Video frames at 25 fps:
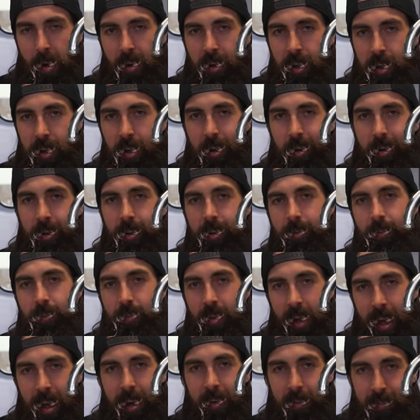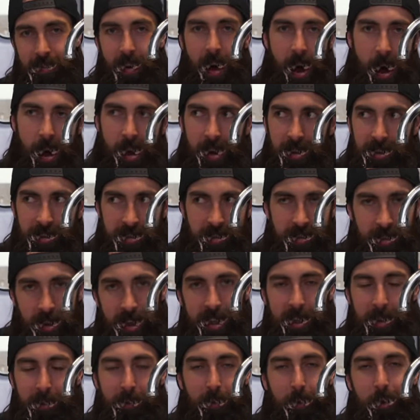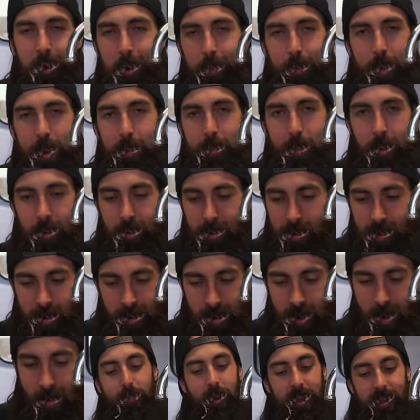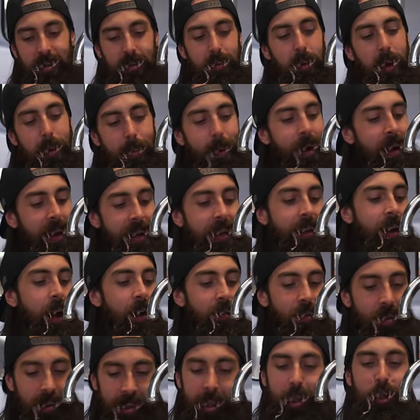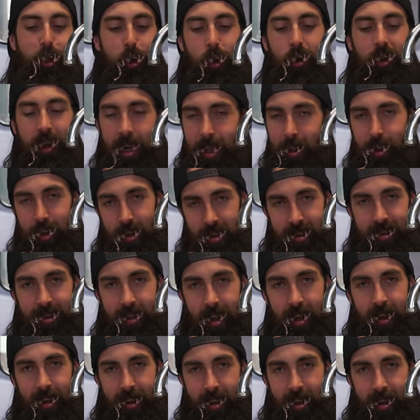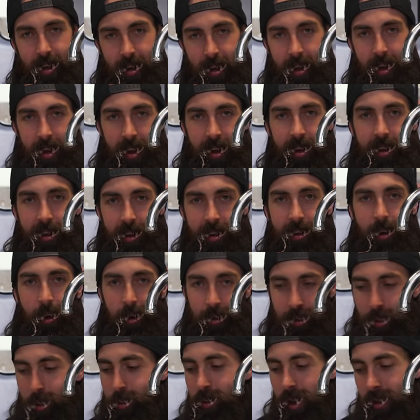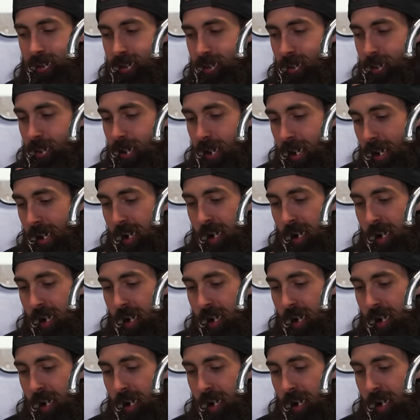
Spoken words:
you know, like a fat ass eating in front of people. But there's something about eating out of a literal kitchen sink that'll do that to you.